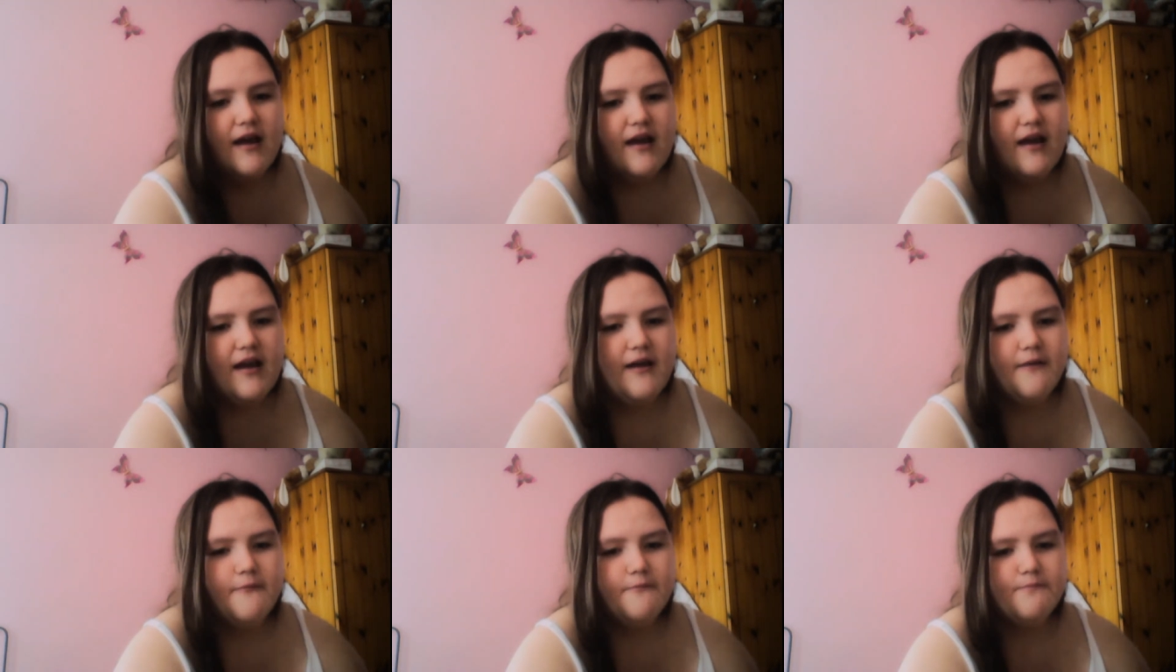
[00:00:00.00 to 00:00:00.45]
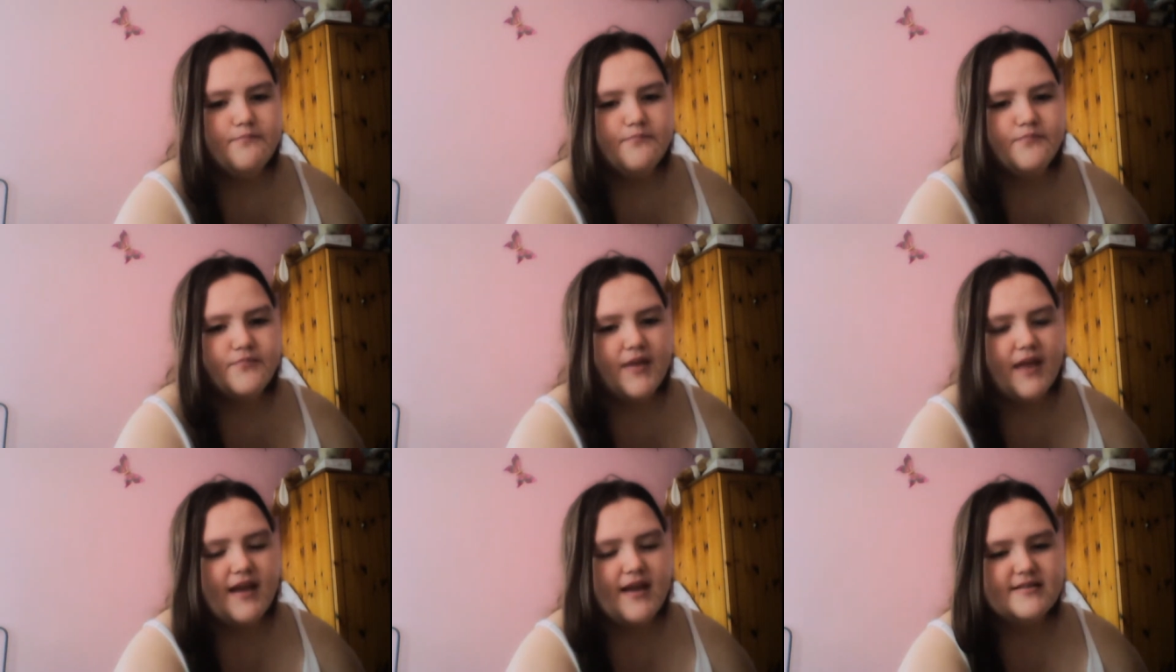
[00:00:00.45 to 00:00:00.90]

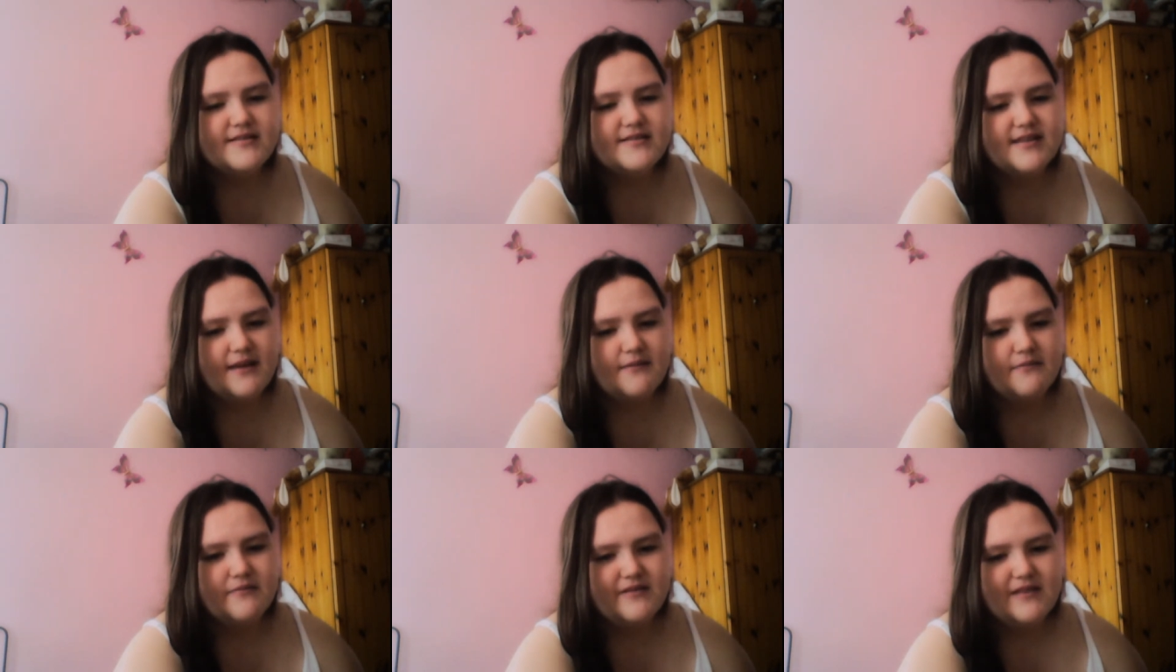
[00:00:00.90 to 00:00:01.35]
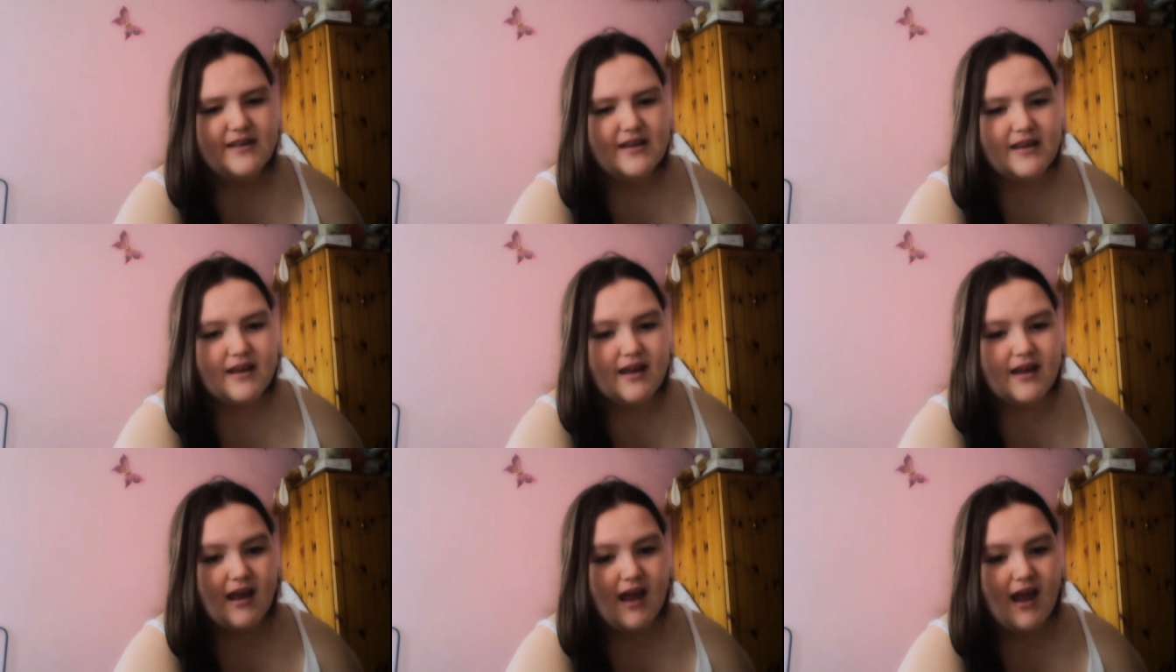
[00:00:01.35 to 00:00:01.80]
um, type of
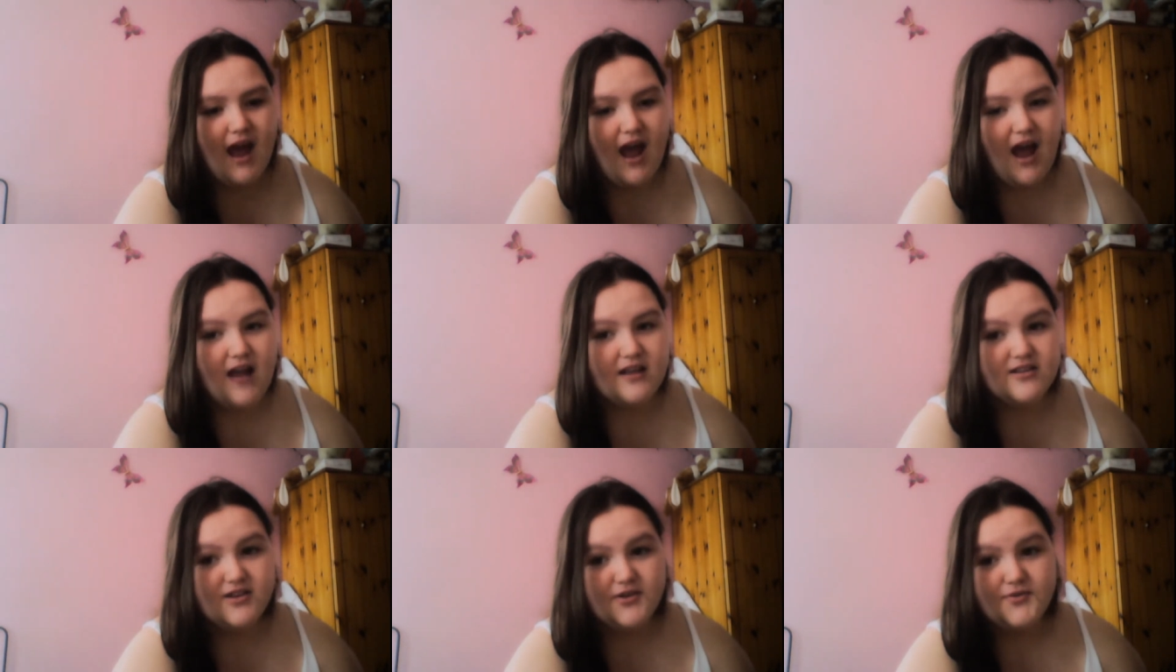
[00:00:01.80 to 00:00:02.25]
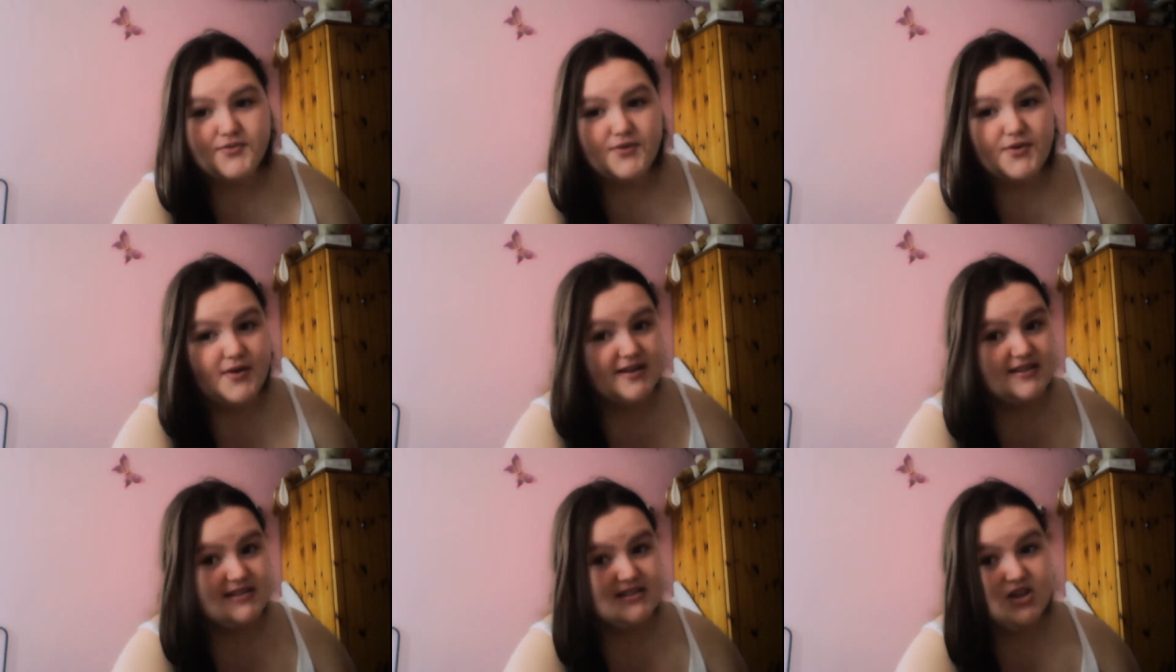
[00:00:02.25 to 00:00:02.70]
thing. I don't
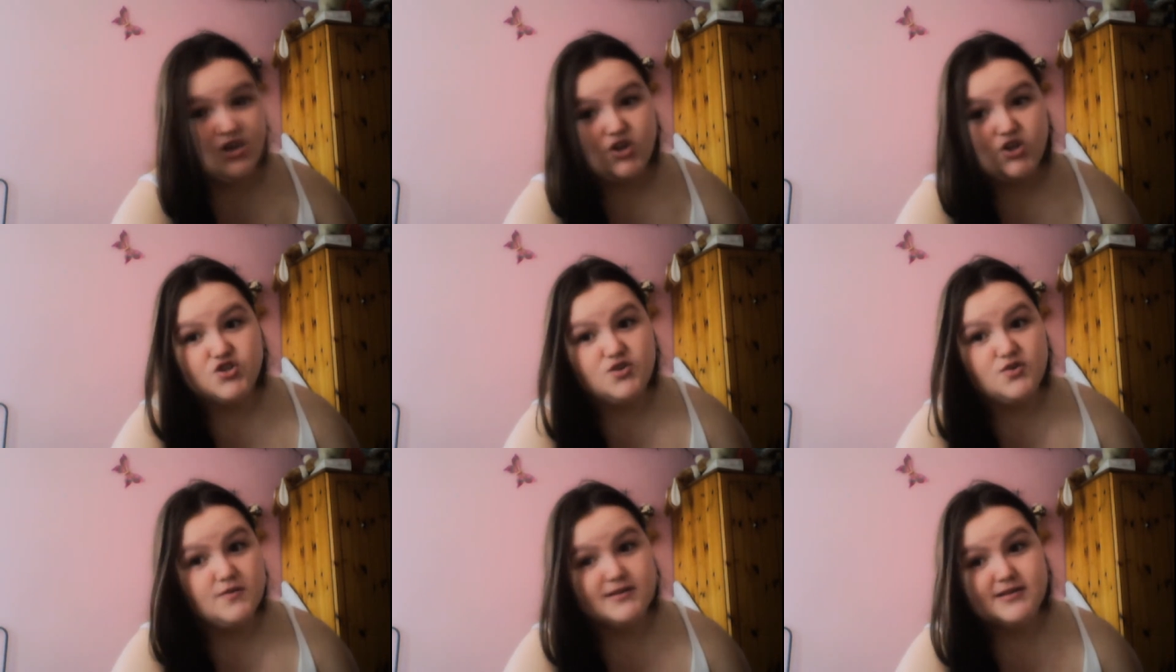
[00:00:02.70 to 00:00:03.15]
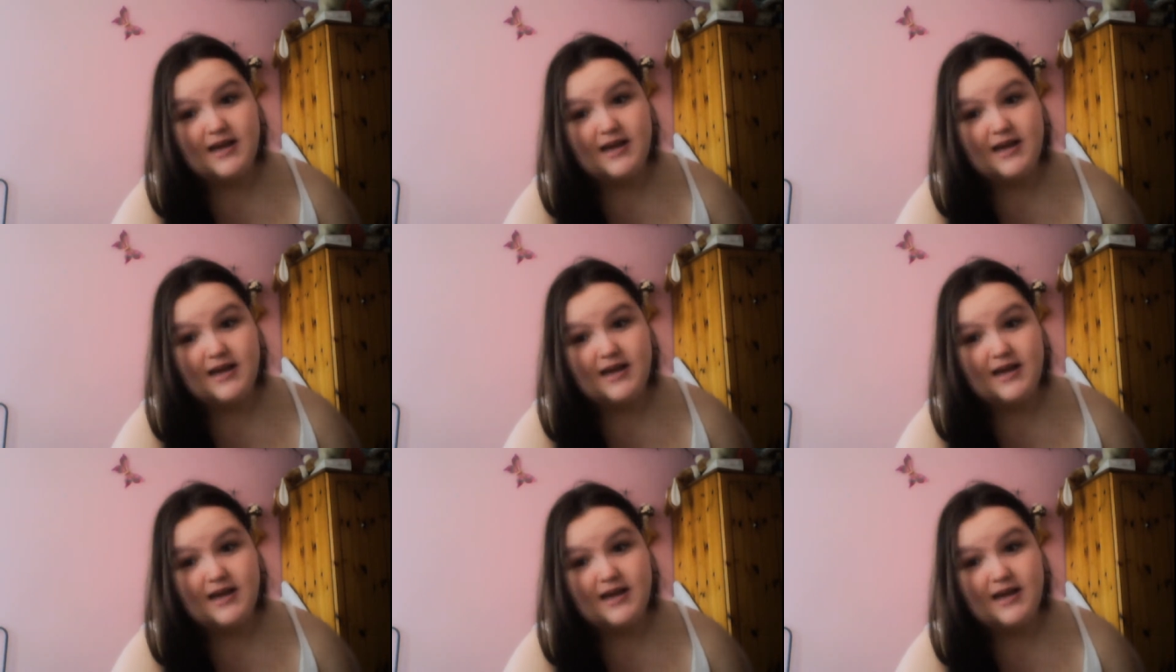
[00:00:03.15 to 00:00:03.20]
know. I did not do